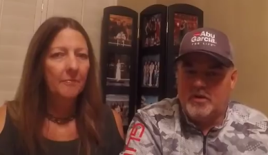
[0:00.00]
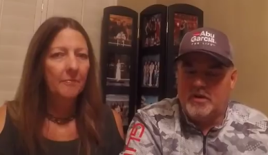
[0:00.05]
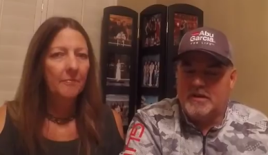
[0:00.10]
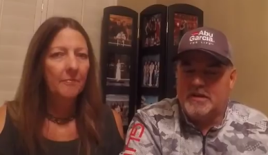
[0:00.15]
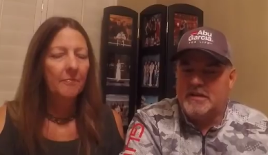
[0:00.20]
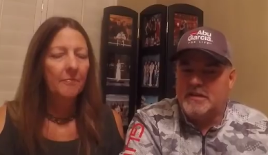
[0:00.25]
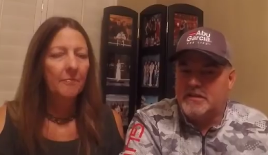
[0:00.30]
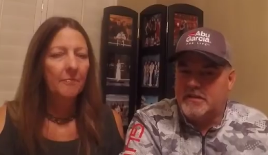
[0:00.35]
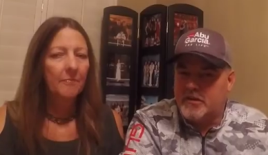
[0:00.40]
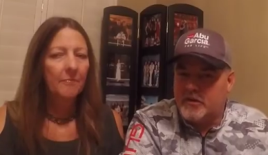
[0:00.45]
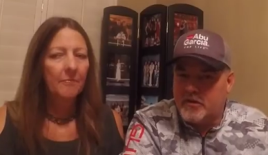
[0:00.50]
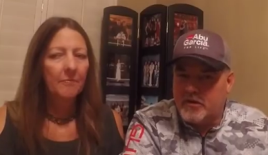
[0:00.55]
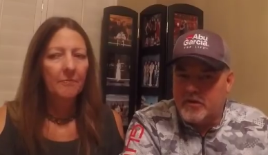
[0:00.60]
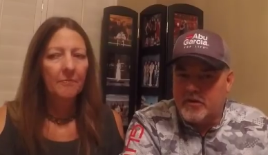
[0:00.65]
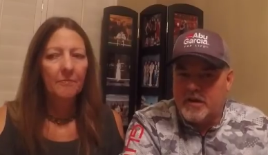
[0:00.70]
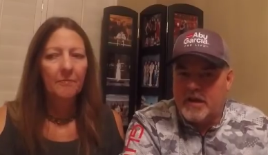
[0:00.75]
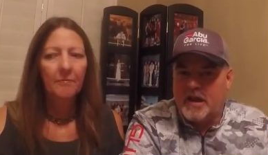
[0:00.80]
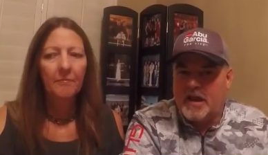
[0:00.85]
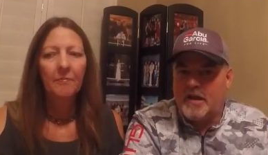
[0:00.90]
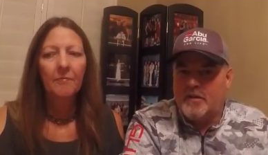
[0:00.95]
Speaker 1: book.
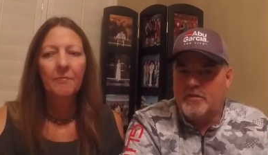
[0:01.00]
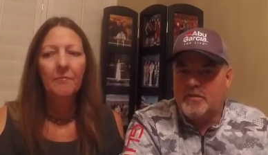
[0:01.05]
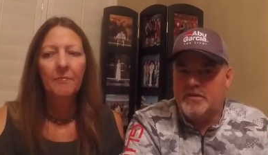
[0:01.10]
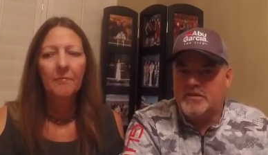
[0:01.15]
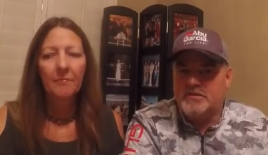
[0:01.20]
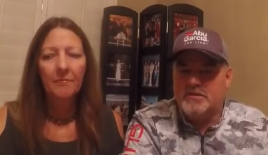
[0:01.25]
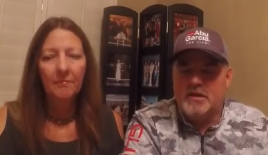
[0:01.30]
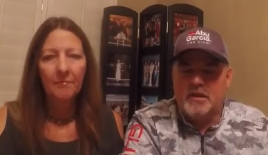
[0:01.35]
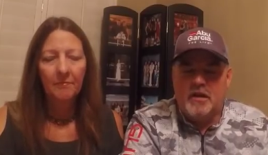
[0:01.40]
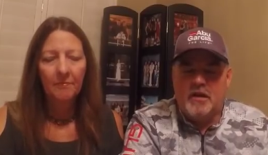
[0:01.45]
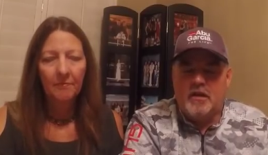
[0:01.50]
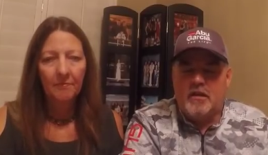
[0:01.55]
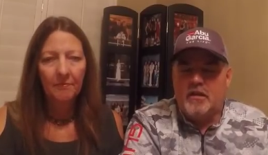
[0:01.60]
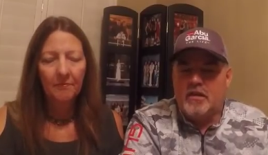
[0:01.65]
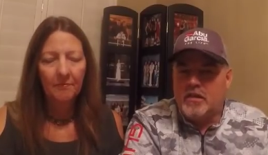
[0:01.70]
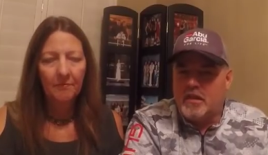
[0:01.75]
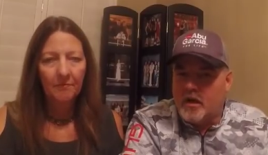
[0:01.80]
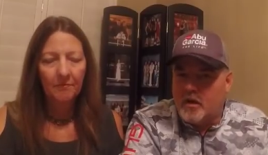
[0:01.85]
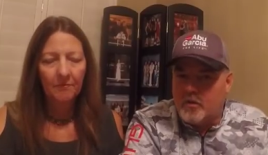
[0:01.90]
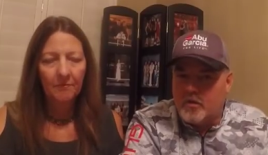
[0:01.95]
Interior cabins,
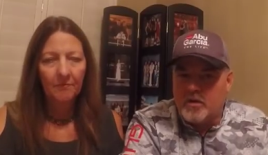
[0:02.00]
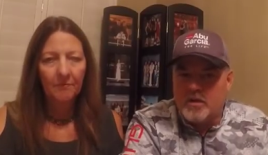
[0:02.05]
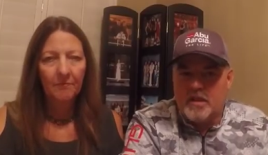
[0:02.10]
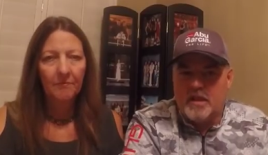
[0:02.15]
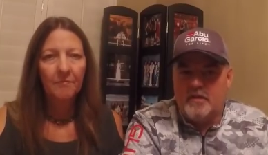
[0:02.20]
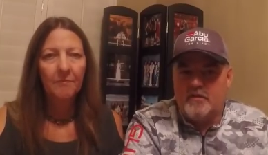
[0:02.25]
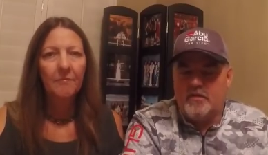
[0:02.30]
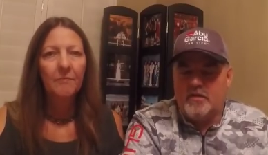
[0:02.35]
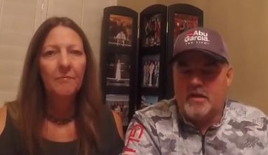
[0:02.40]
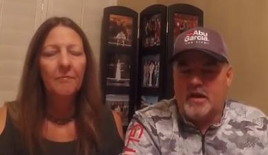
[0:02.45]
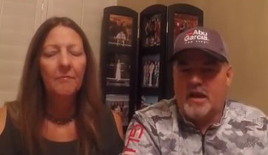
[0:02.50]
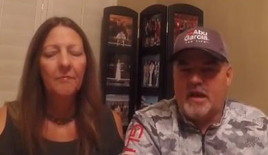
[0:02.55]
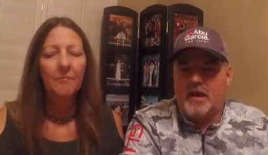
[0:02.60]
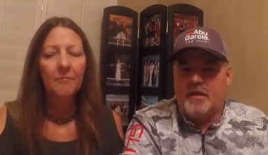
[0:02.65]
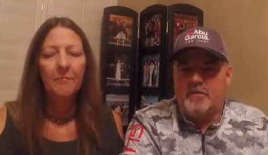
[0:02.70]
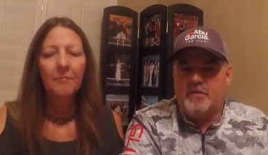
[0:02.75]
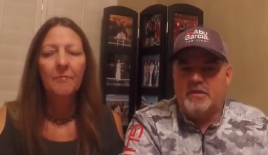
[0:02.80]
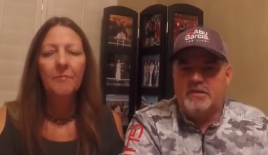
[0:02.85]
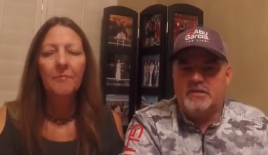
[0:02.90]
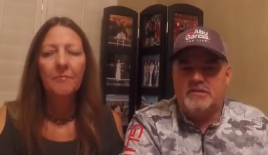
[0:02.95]
lower level
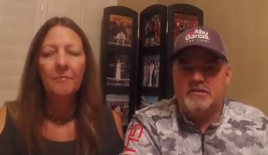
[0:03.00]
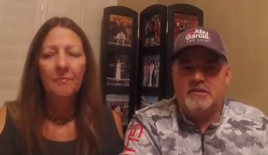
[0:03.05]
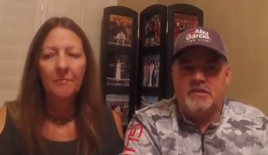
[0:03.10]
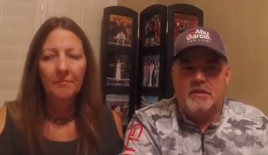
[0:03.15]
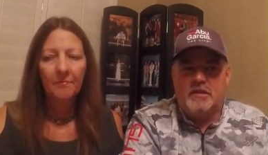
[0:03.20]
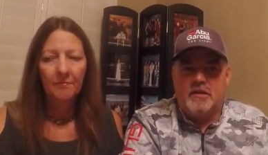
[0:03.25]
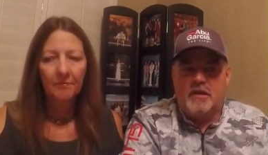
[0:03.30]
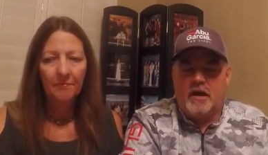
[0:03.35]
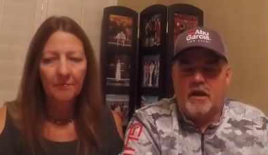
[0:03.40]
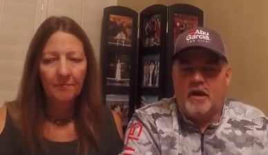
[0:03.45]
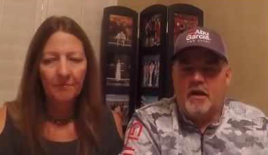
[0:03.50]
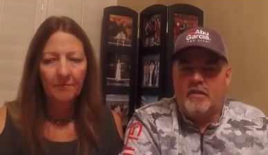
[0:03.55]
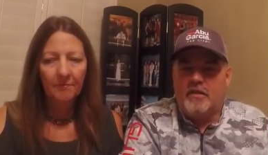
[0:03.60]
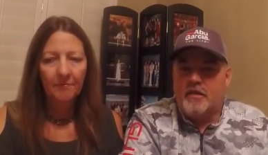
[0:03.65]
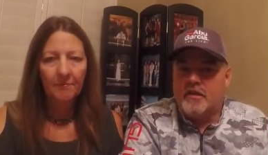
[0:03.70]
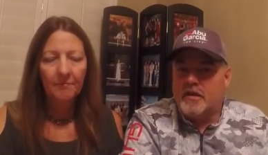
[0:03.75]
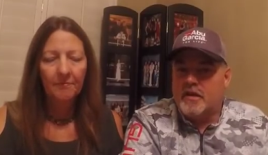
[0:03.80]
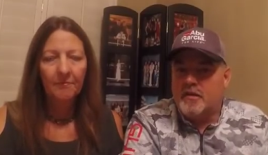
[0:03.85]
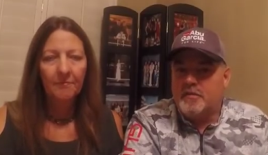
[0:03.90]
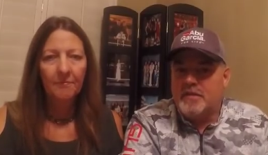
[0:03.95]
cabins. Uh,
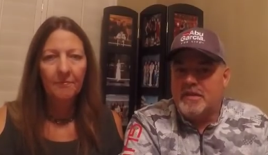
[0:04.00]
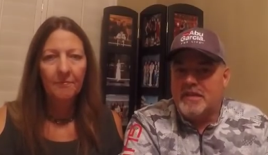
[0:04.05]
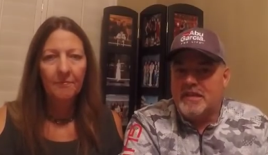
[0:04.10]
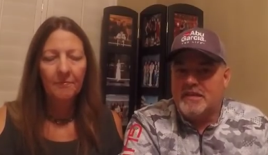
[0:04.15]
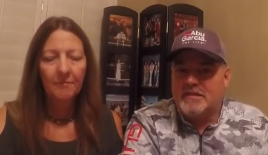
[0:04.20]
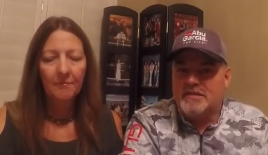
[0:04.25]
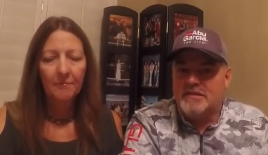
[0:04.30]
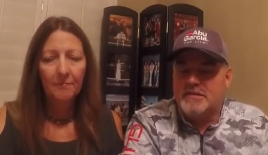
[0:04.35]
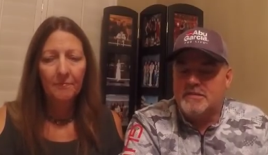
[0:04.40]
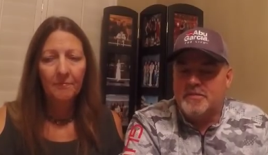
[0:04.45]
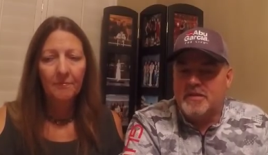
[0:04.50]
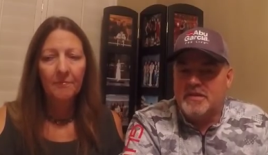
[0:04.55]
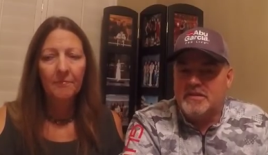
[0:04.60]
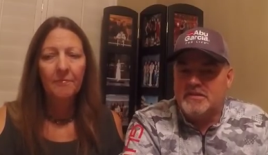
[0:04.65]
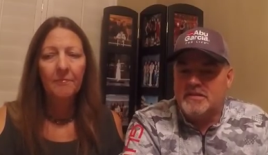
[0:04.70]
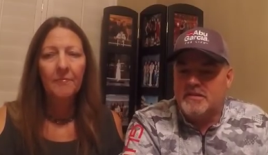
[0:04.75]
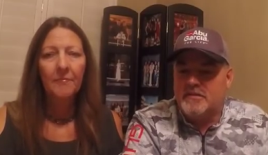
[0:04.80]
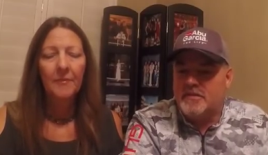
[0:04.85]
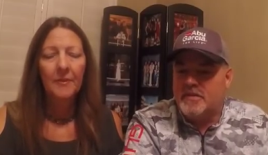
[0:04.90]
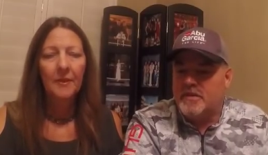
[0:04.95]
they're going to be less
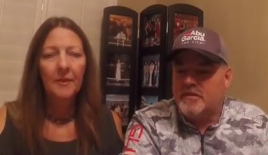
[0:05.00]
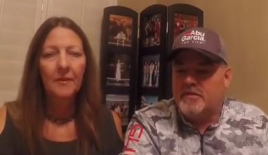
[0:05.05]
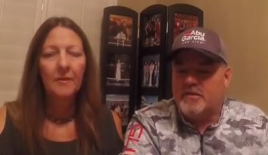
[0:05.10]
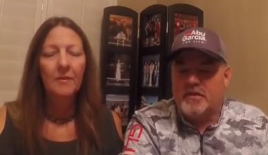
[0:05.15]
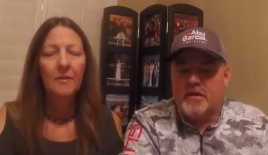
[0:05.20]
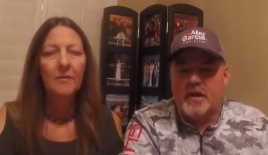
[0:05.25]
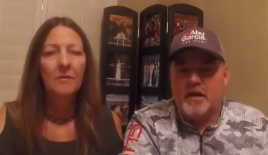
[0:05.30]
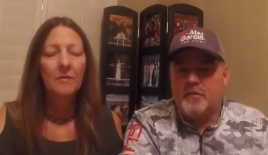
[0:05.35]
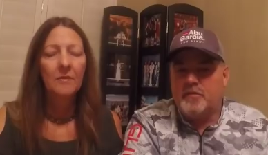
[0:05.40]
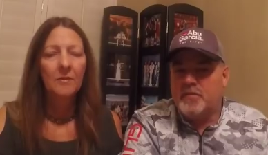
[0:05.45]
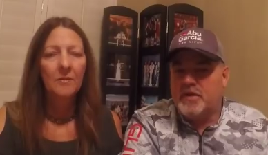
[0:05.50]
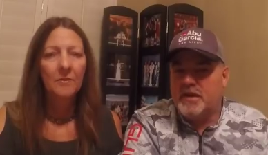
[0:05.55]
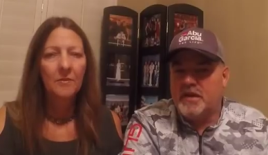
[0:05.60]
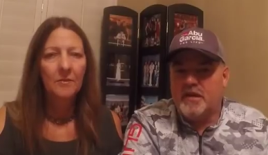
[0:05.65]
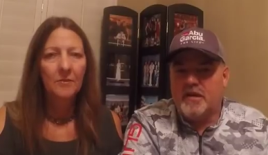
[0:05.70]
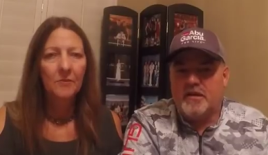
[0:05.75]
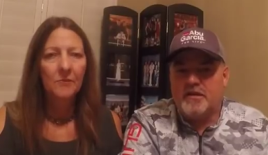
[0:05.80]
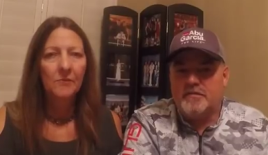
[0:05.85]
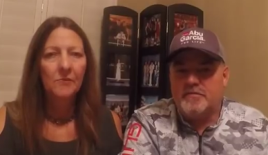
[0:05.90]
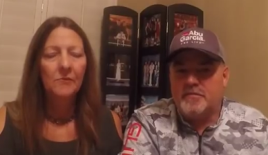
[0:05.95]
expensive, and if you're not
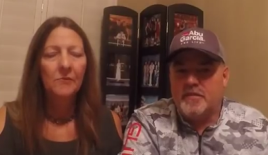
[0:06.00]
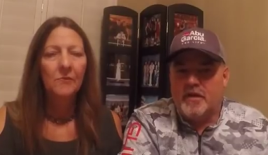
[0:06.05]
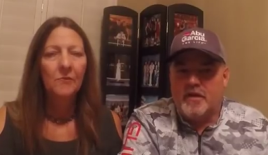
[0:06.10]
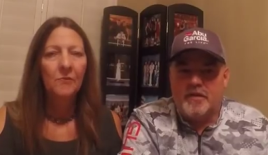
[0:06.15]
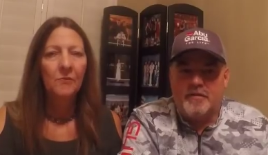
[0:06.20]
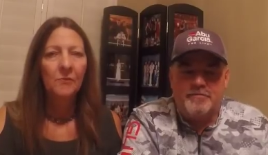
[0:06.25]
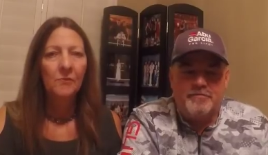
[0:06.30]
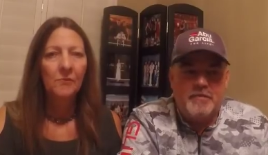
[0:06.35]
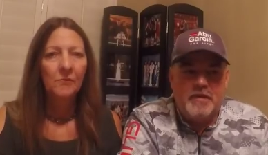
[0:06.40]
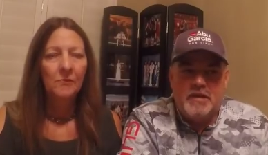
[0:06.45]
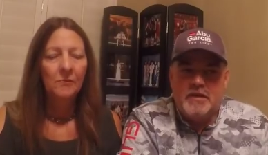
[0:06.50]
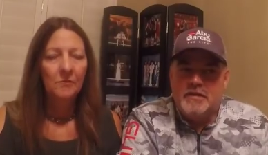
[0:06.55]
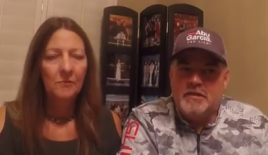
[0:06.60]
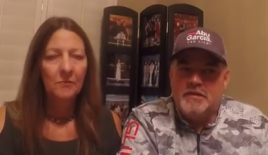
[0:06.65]
big on on